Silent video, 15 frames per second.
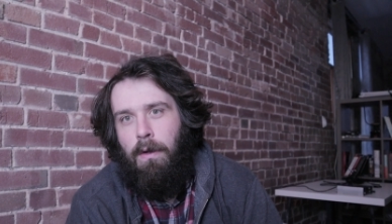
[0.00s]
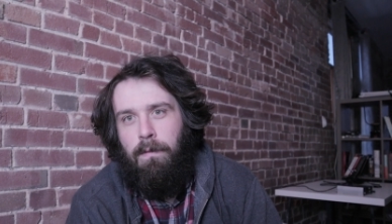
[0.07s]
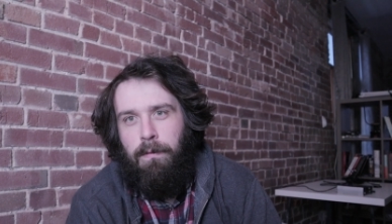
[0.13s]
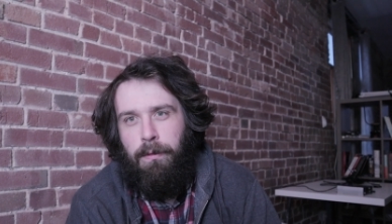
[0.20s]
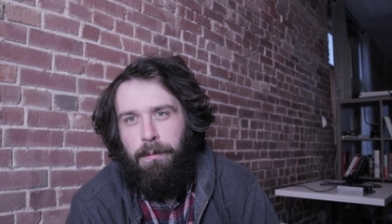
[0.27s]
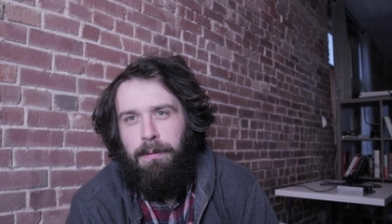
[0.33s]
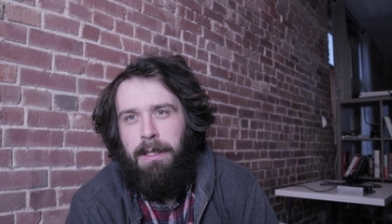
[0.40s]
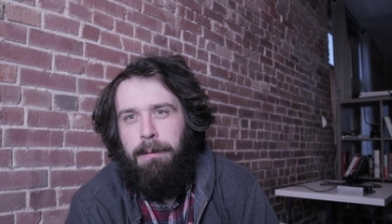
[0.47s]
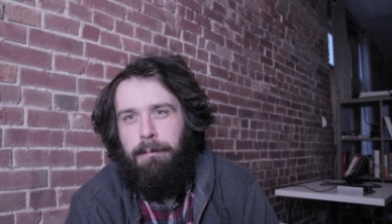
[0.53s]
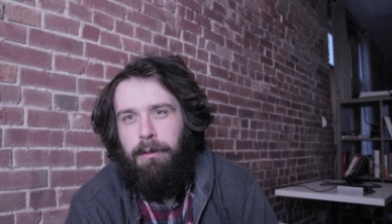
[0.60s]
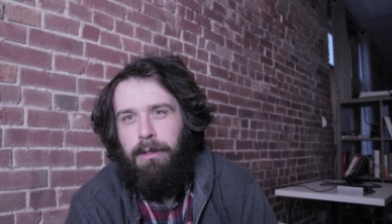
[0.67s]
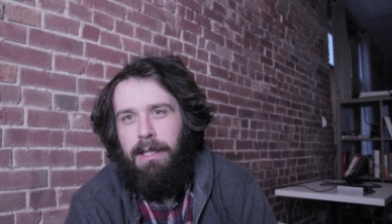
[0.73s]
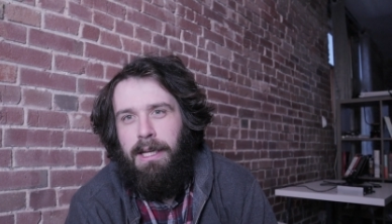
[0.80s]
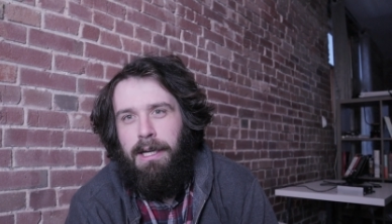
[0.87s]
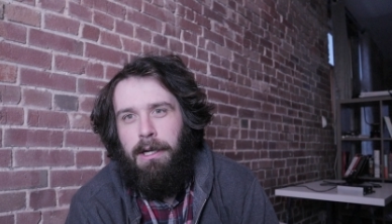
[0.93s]
for
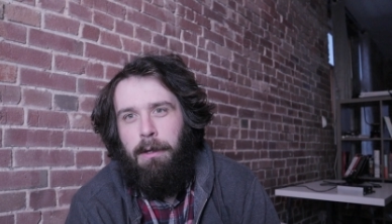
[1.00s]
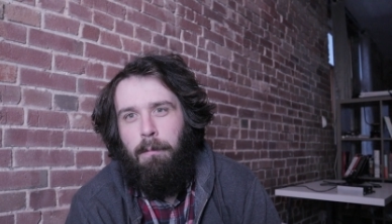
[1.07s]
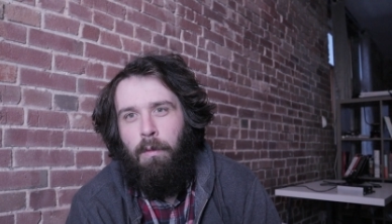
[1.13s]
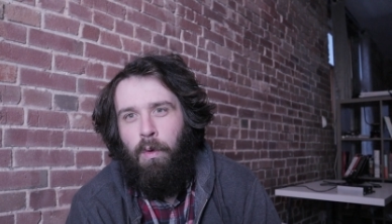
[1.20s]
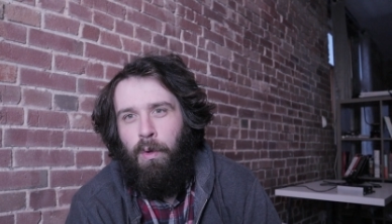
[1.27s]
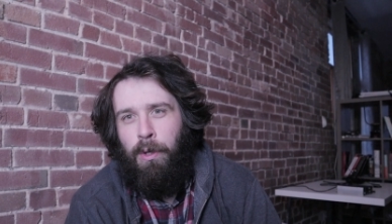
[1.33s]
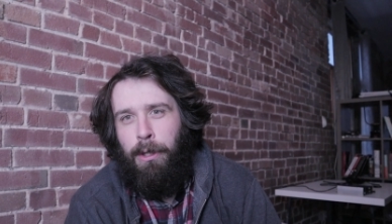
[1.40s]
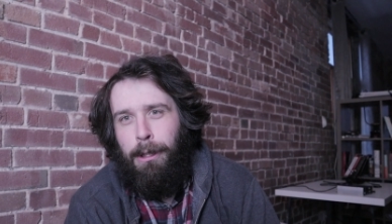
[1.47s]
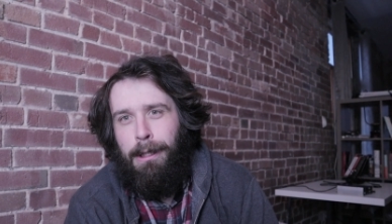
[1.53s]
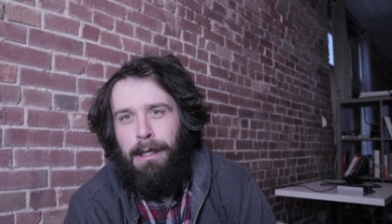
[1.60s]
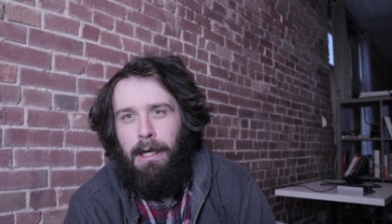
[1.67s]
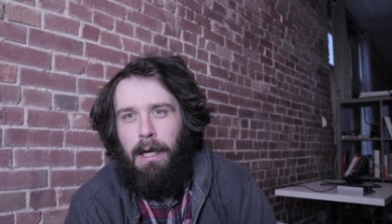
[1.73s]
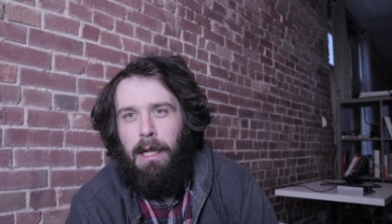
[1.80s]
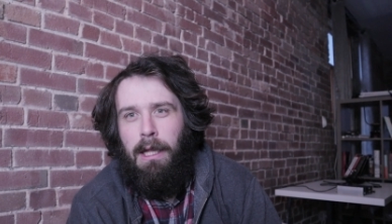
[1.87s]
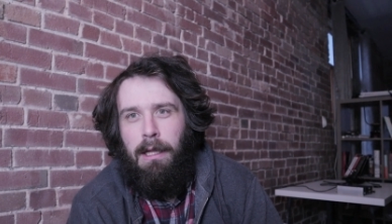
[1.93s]
people that are more